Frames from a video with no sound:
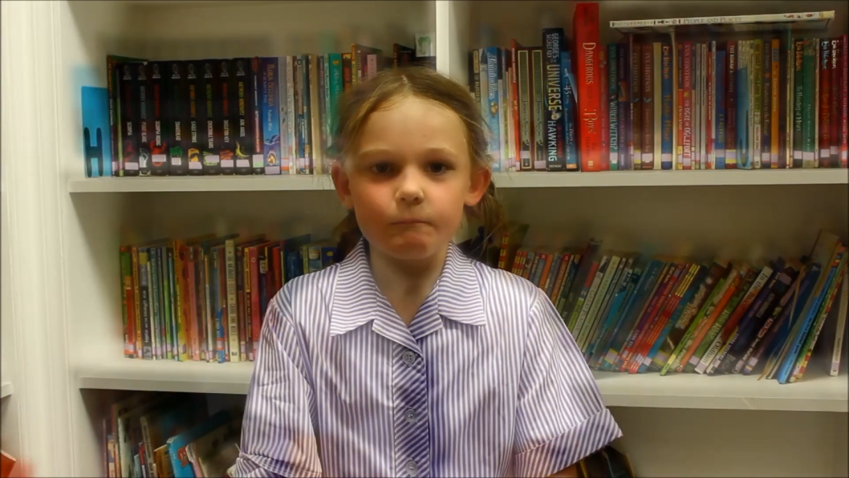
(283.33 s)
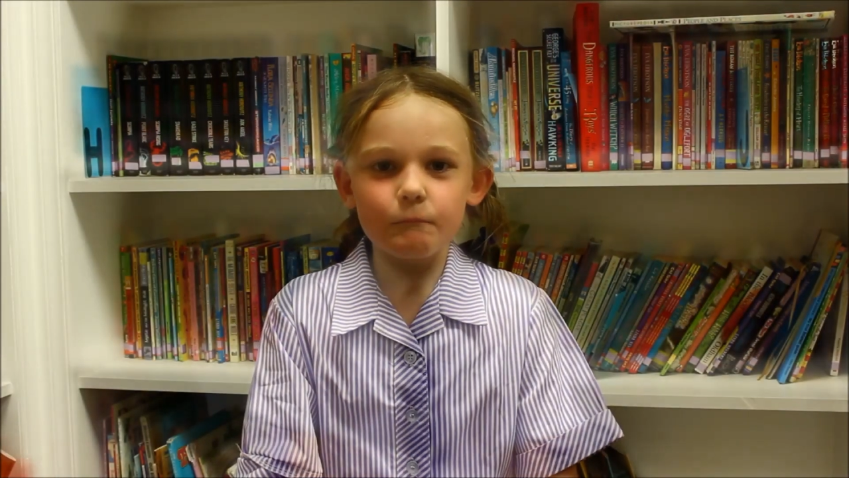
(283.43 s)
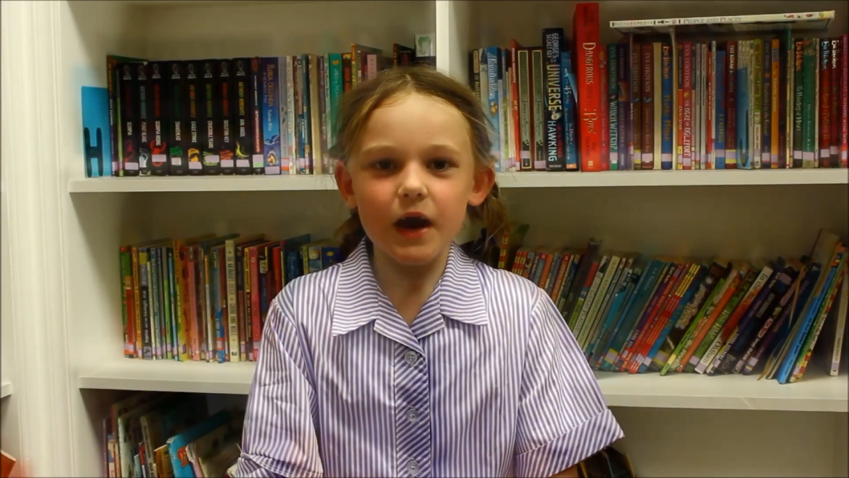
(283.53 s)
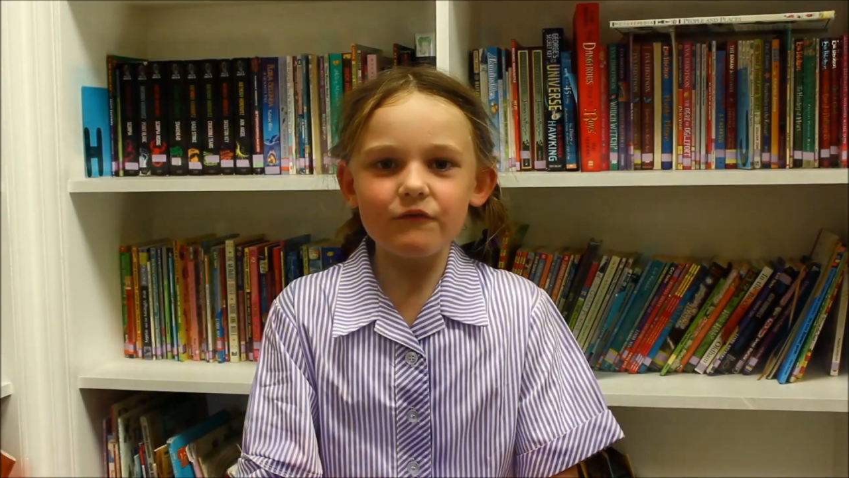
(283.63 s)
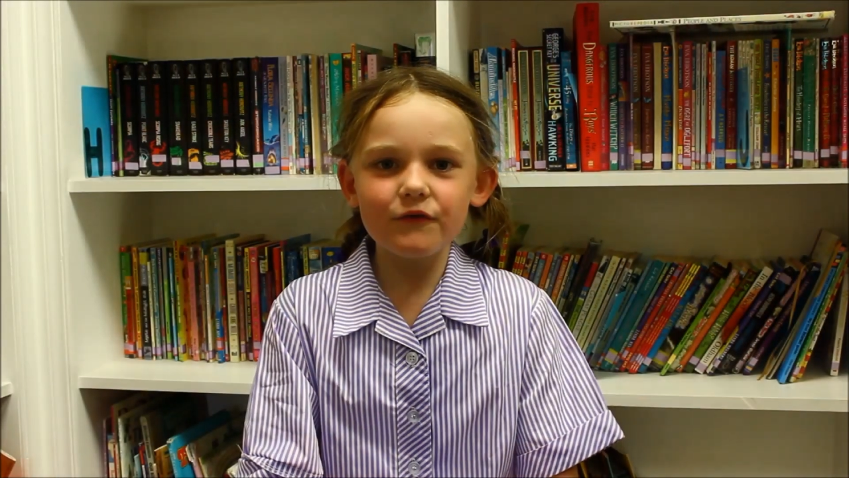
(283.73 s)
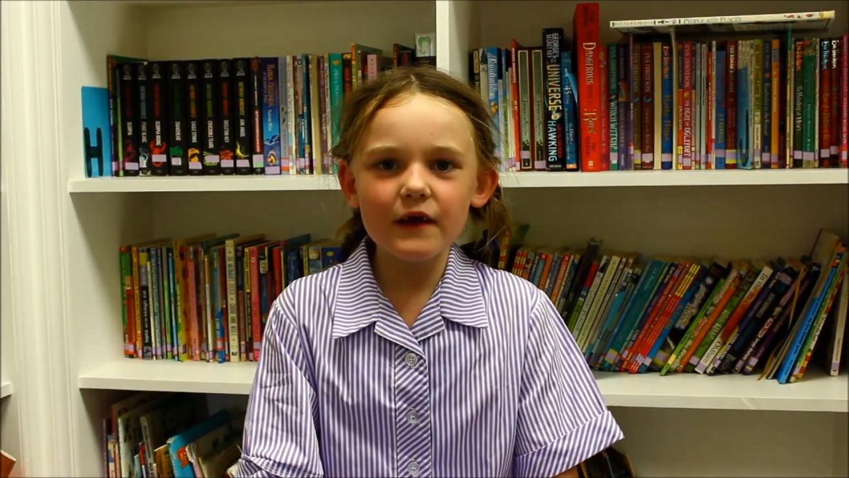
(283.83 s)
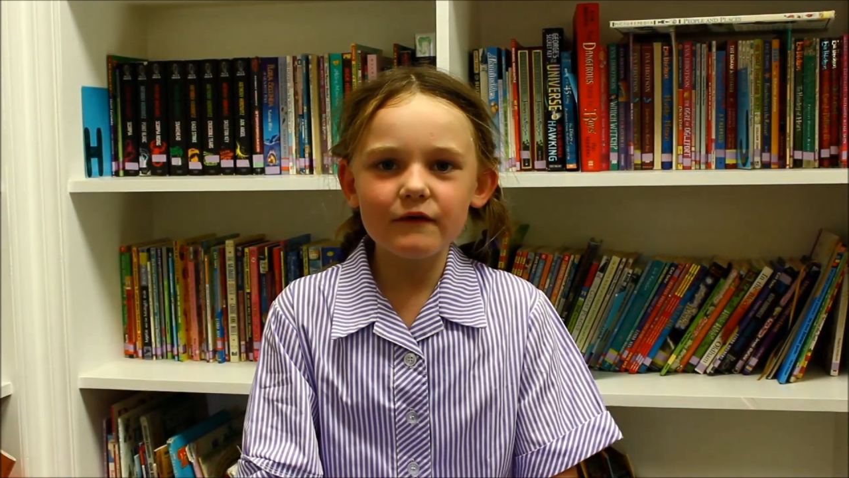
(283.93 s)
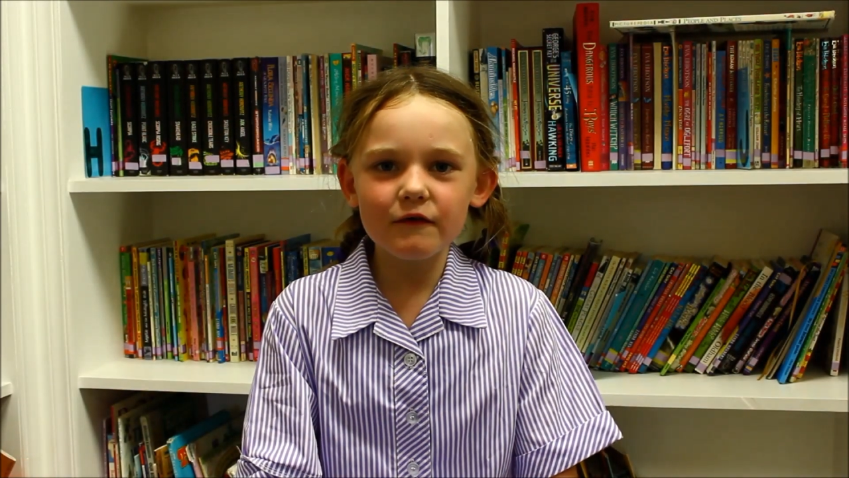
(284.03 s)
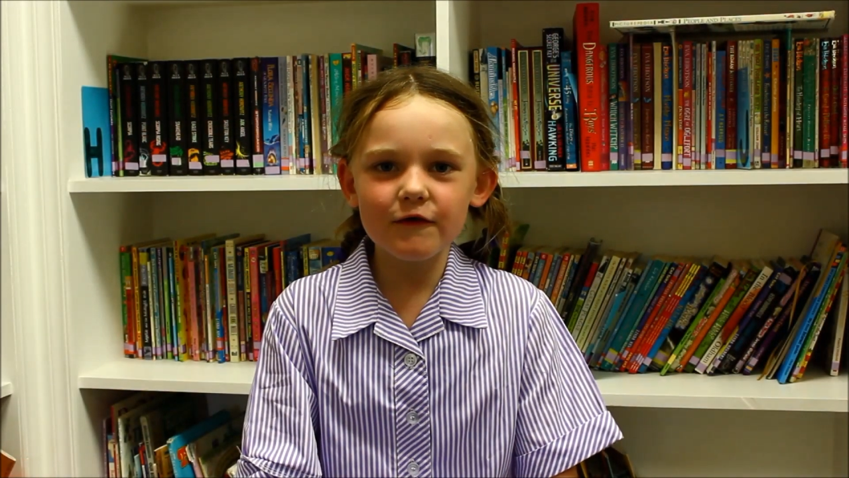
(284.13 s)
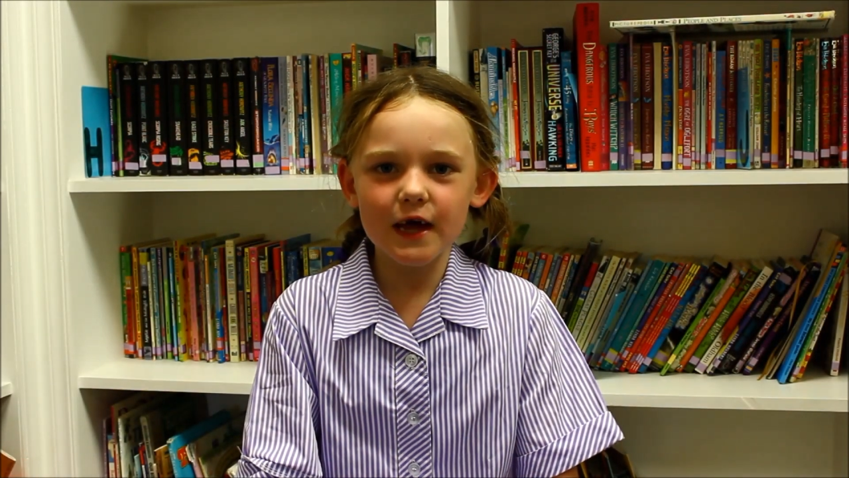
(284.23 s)
My
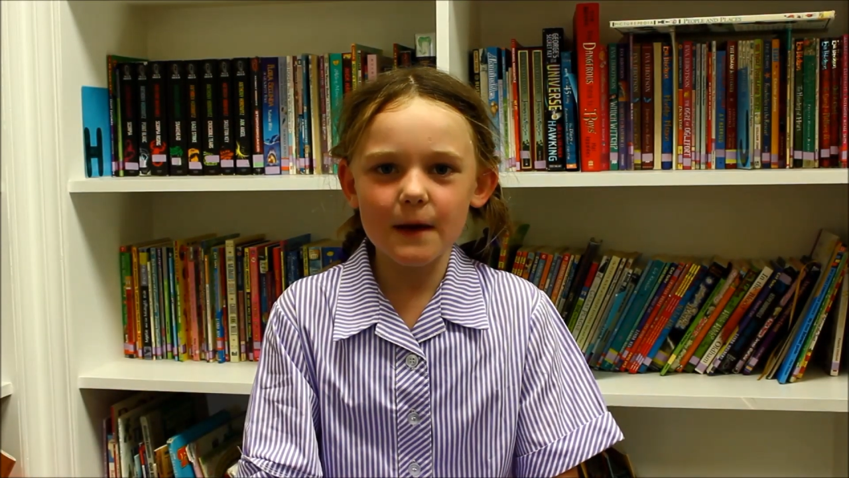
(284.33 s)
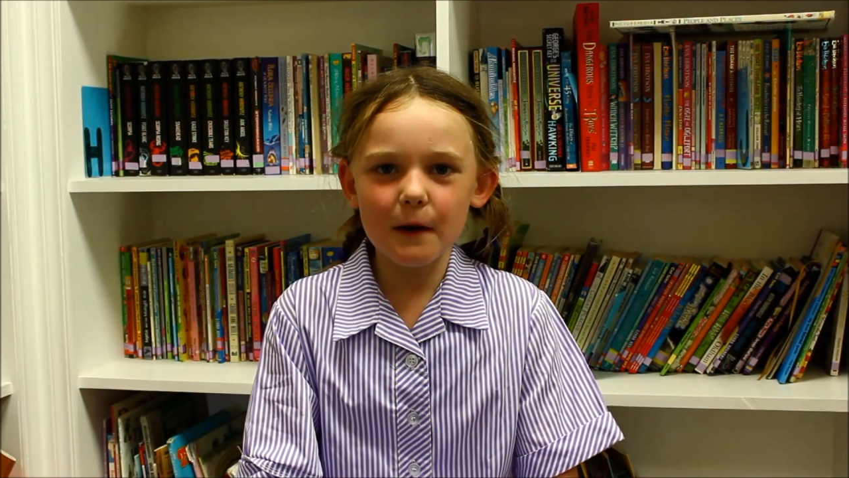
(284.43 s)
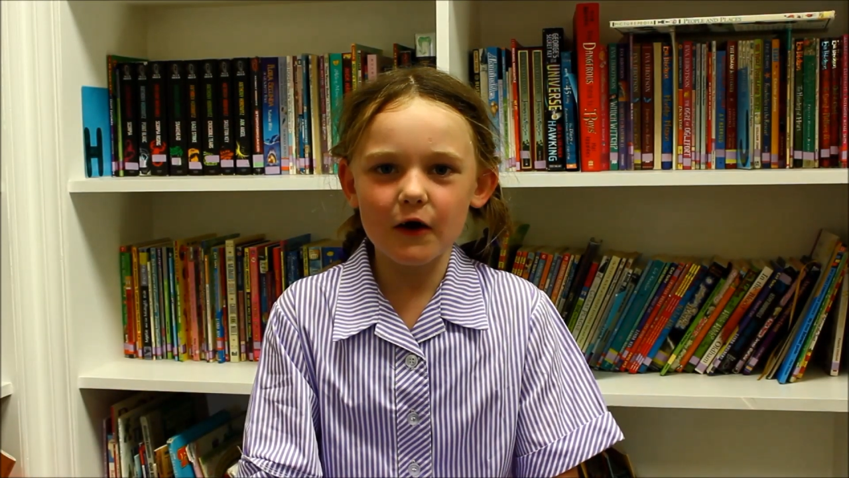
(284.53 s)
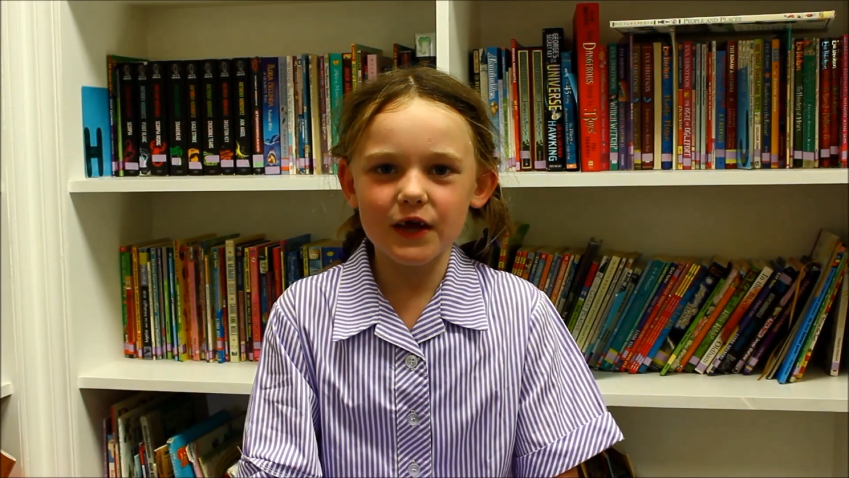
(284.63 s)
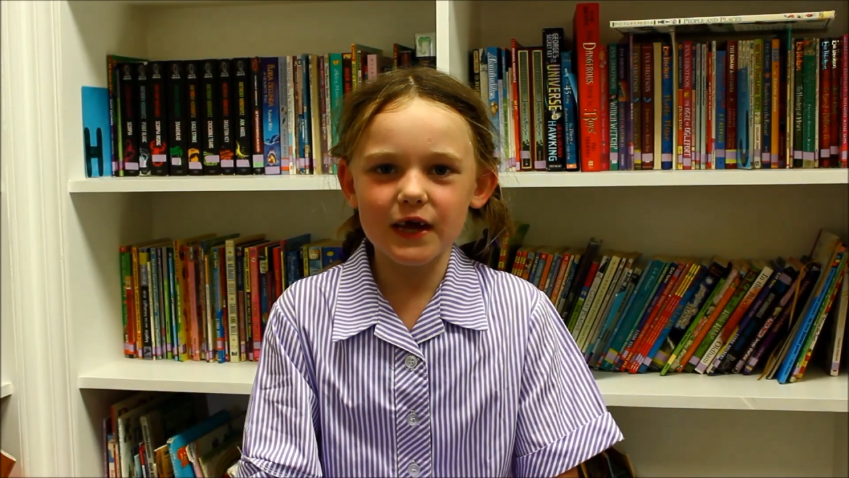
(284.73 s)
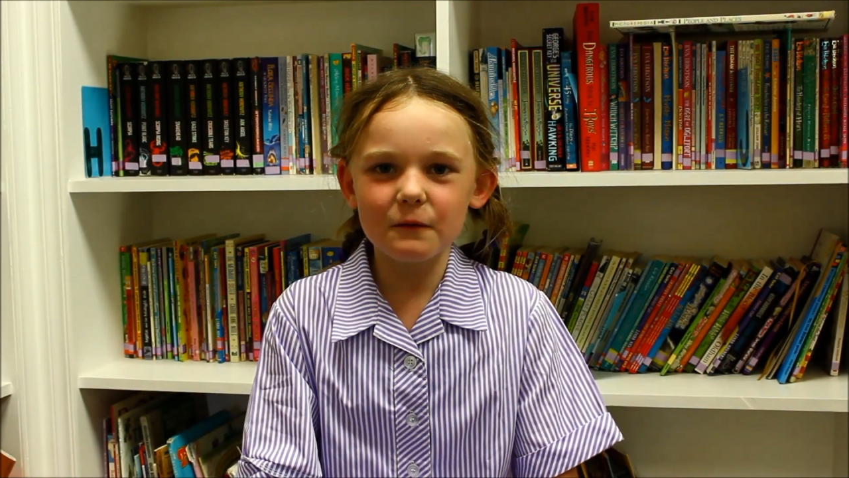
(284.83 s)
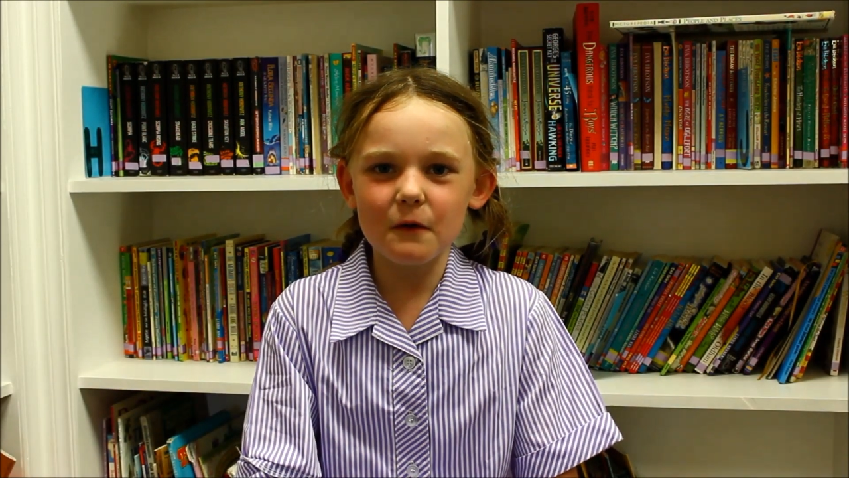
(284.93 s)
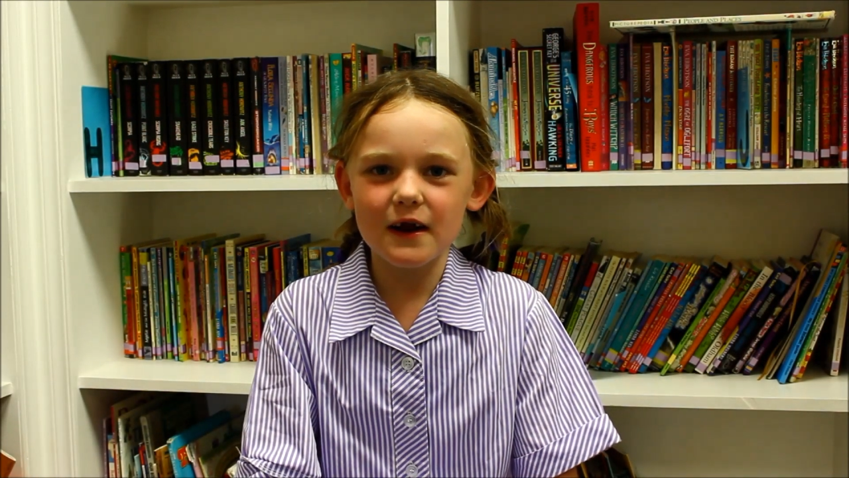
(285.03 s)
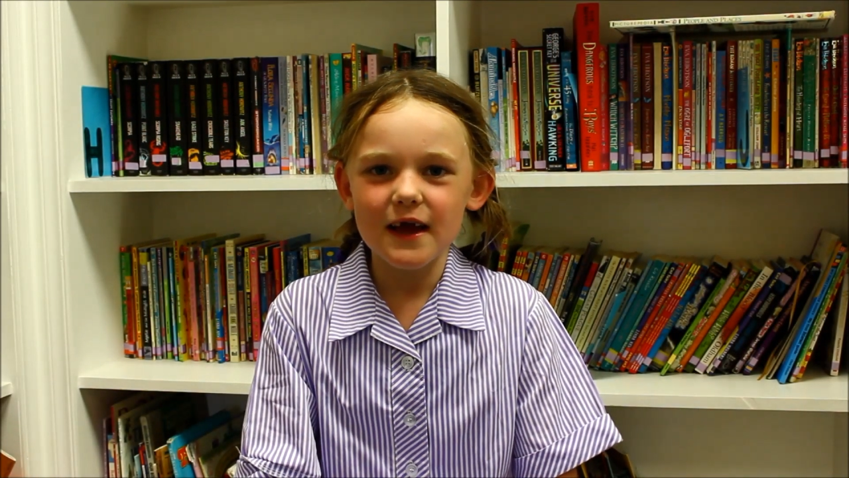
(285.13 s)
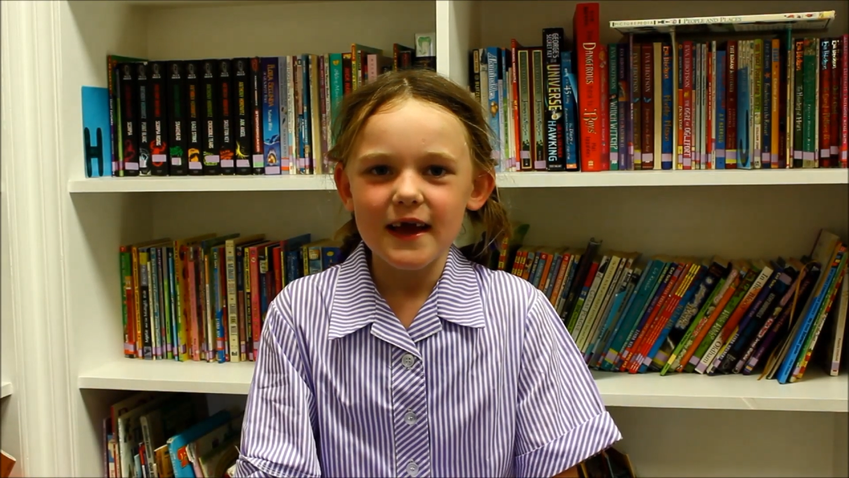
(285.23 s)
favourite thing about Year 1